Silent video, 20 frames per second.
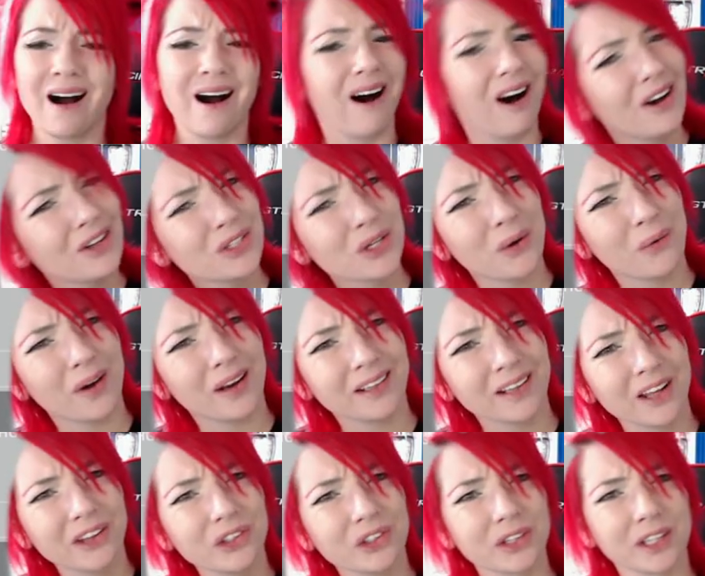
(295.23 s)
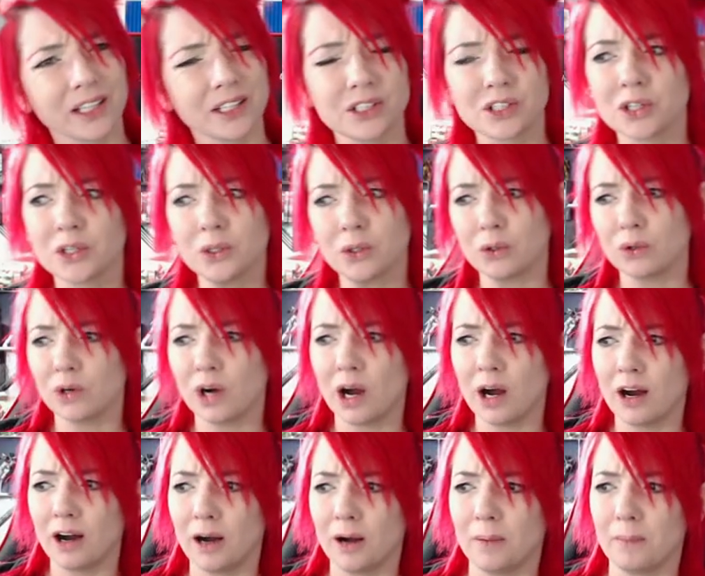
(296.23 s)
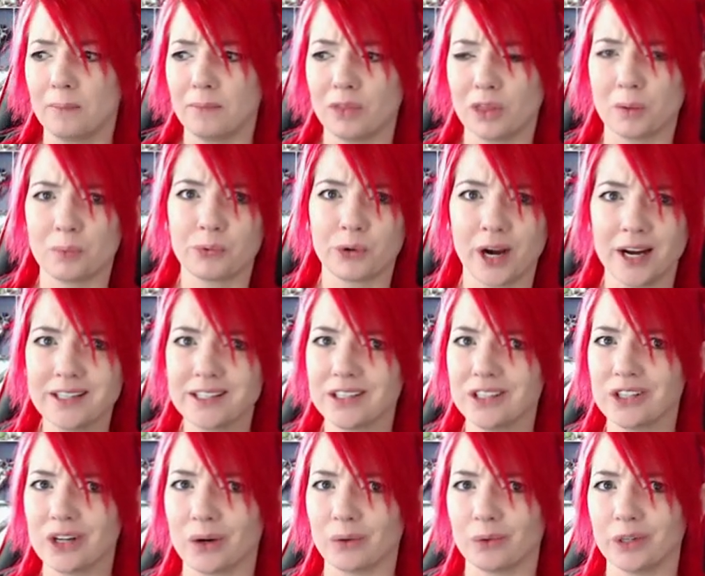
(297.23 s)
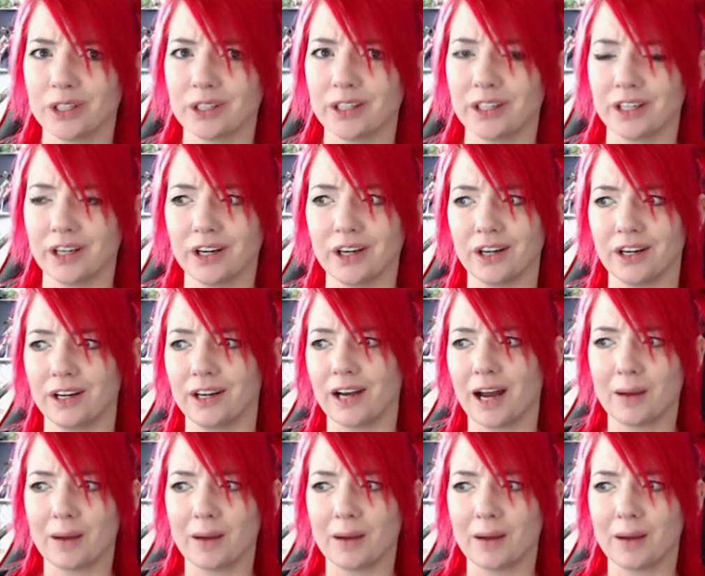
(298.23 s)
Also, another thing too, the prices are really good.